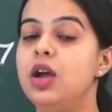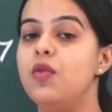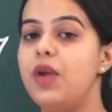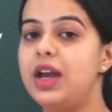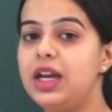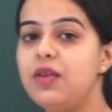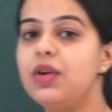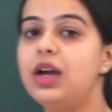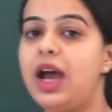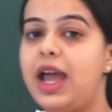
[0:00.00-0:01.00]
whenever
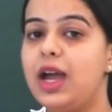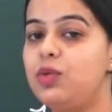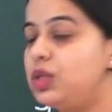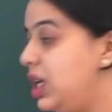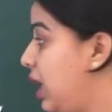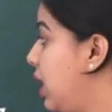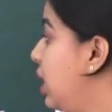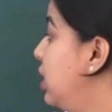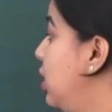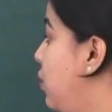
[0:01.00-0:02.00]
I have
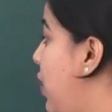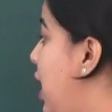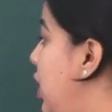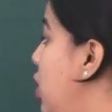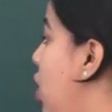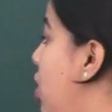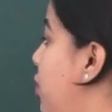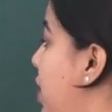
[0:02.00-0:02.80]
taken the value of